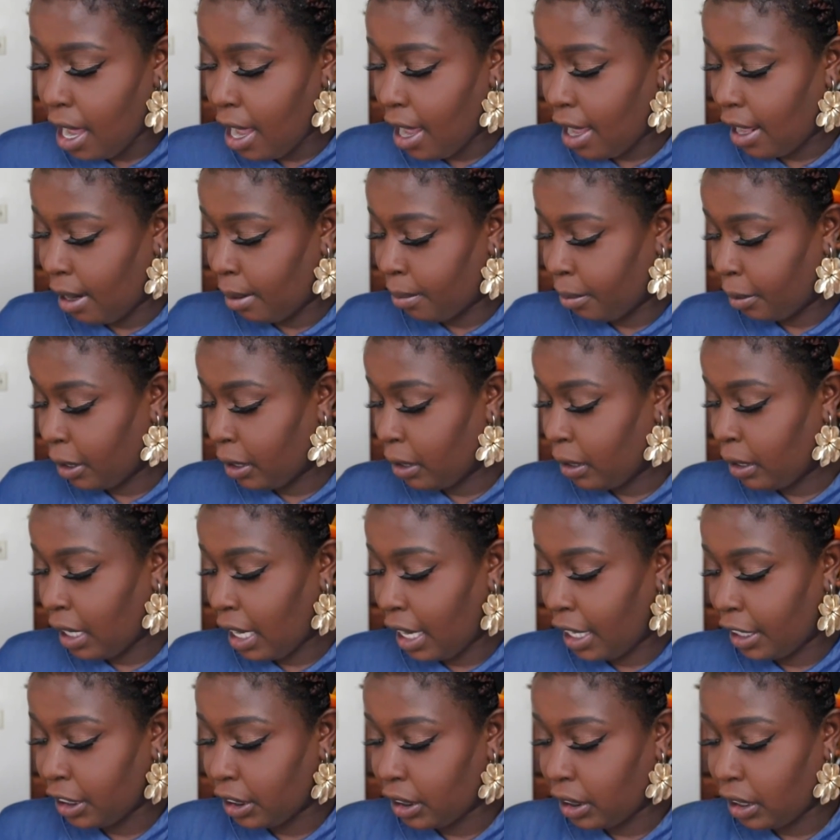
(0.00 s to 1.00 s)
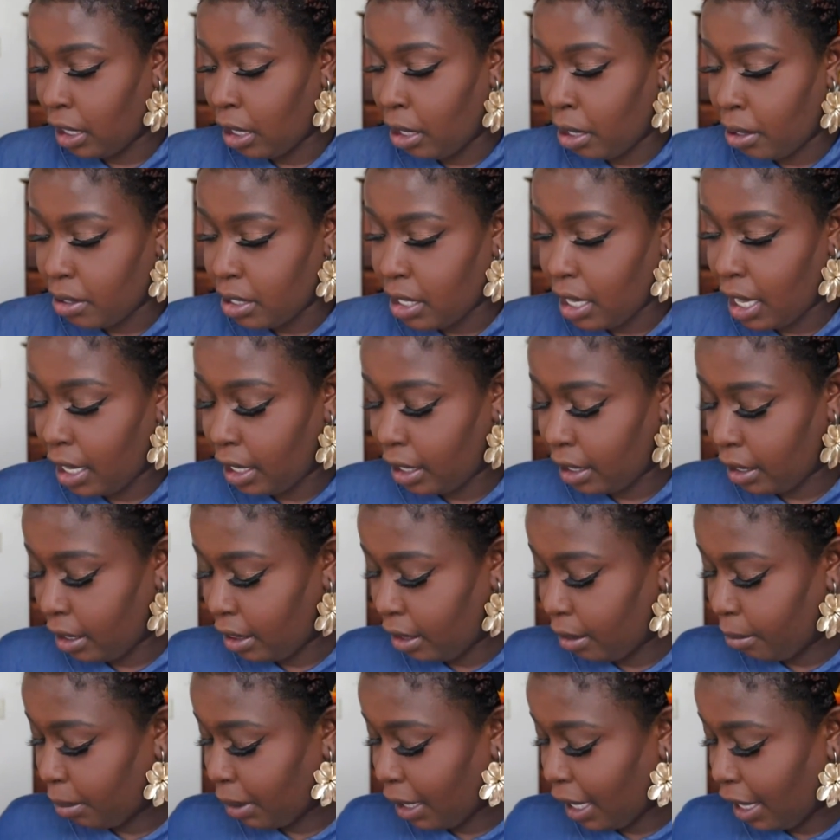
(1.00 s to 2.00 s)
And I'm gonna actually take
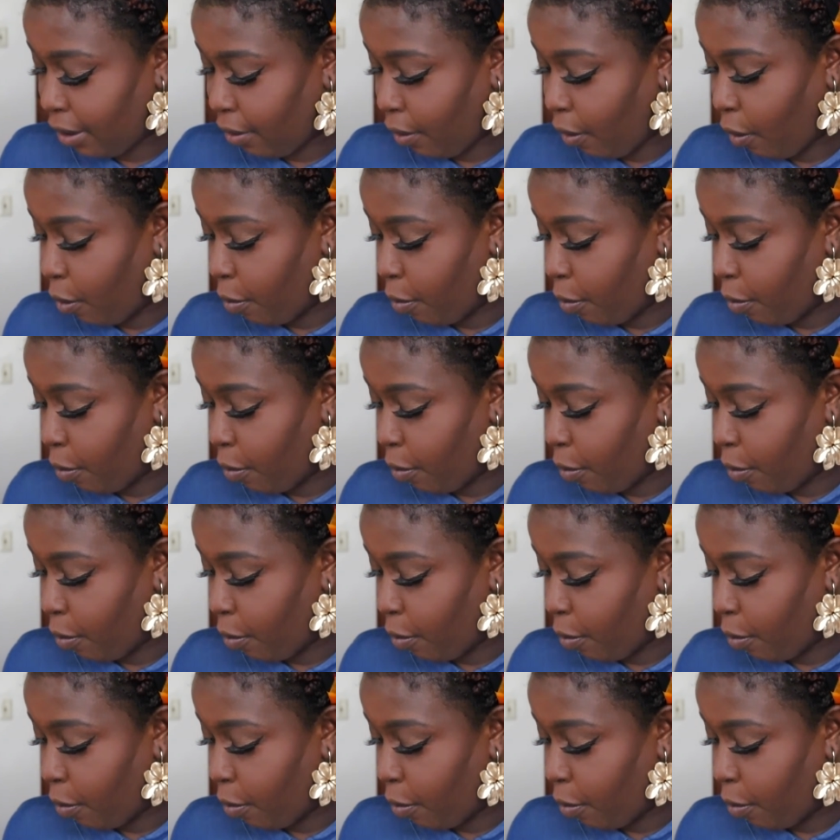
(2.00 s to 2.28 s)
the Black